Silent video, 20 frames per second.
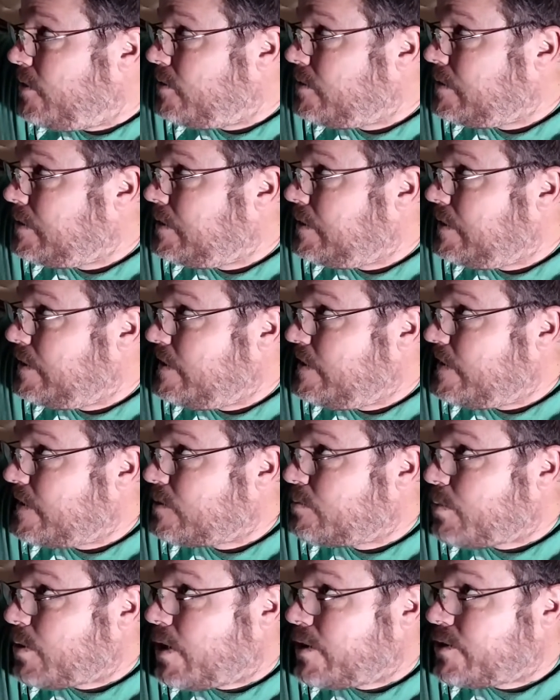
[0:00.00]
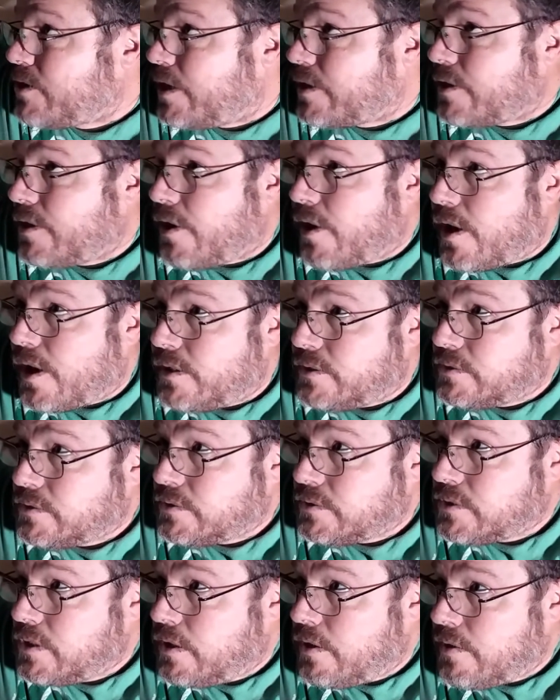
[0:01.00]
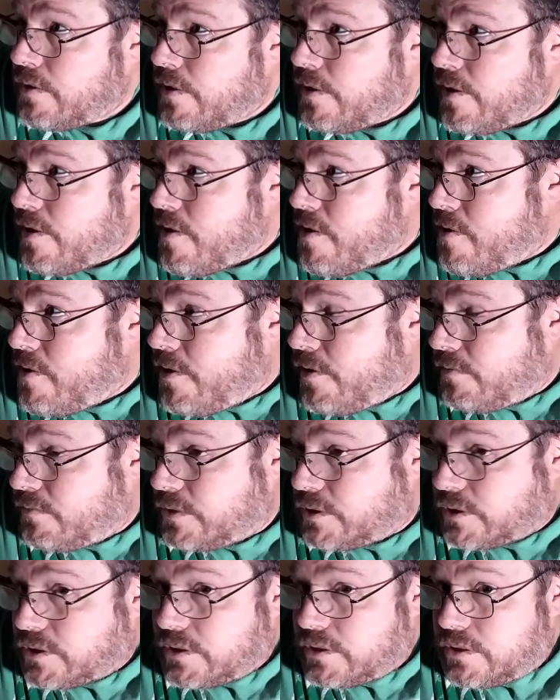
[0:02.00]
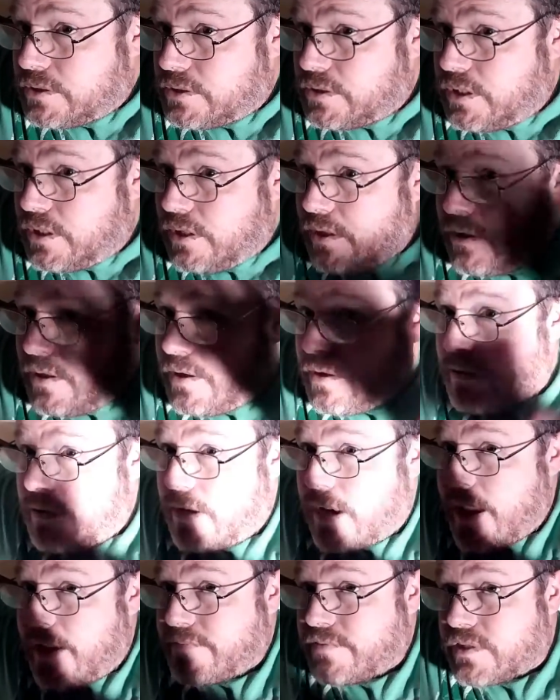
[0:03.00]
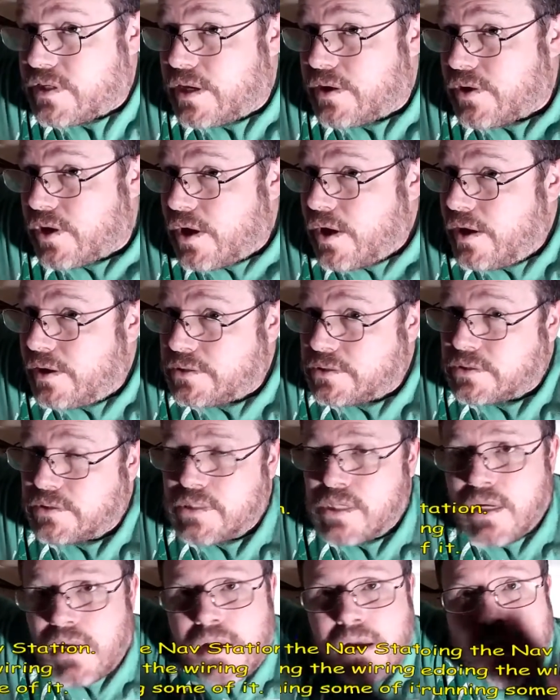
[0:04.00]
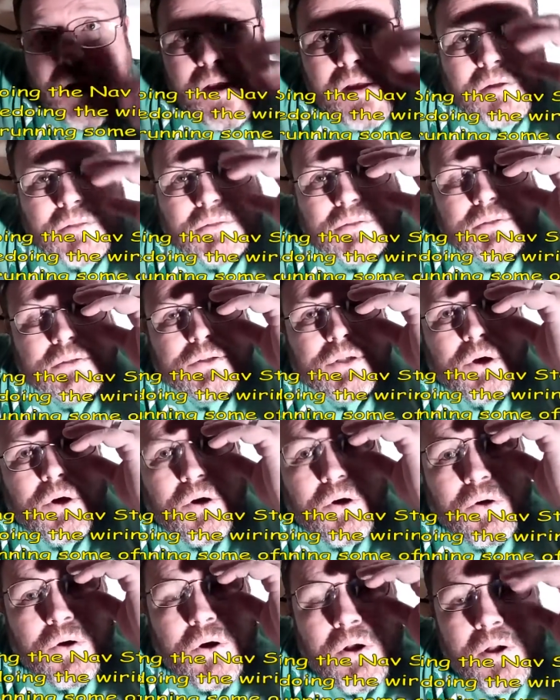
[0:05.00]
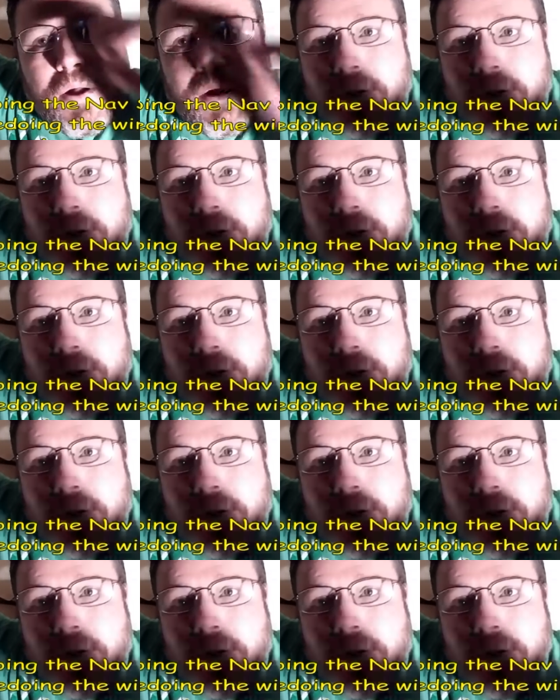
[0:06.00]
goes into the next project, which is the Knapp Center. So